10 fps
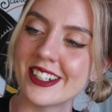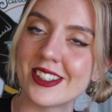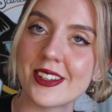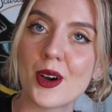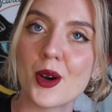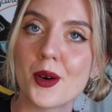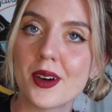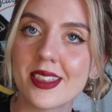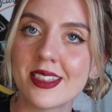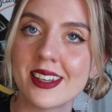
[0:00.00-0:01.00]

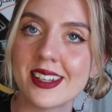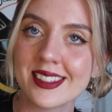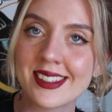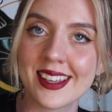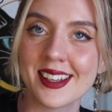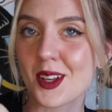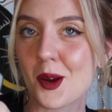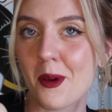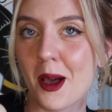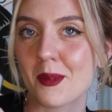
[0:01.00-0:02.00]
So this is
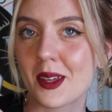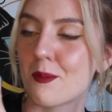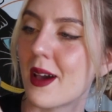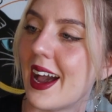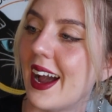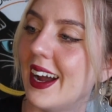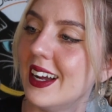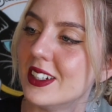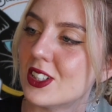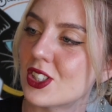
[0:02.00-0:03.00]
our pumpkin
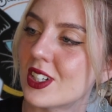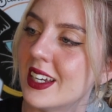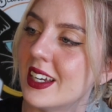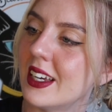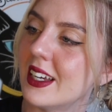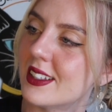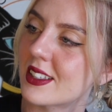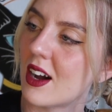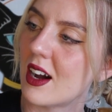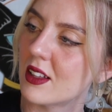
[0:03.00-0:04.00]
patch. It's
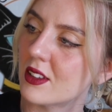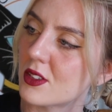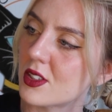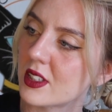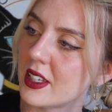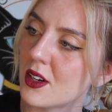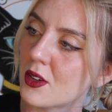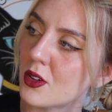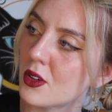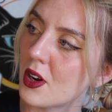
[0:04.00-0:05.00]
got a little
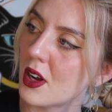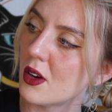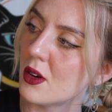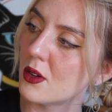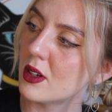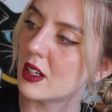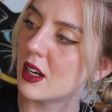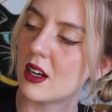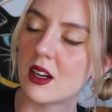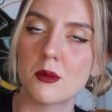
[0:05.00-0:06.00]
scarecrow,
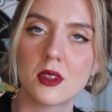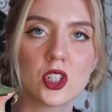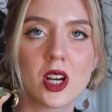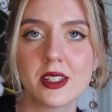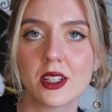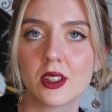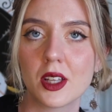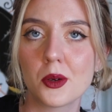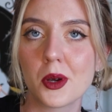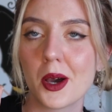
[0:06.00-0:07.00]
the John Deere
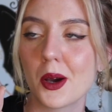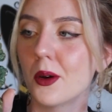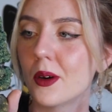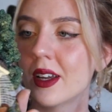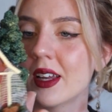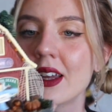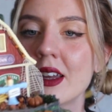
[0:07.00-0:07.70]
logo,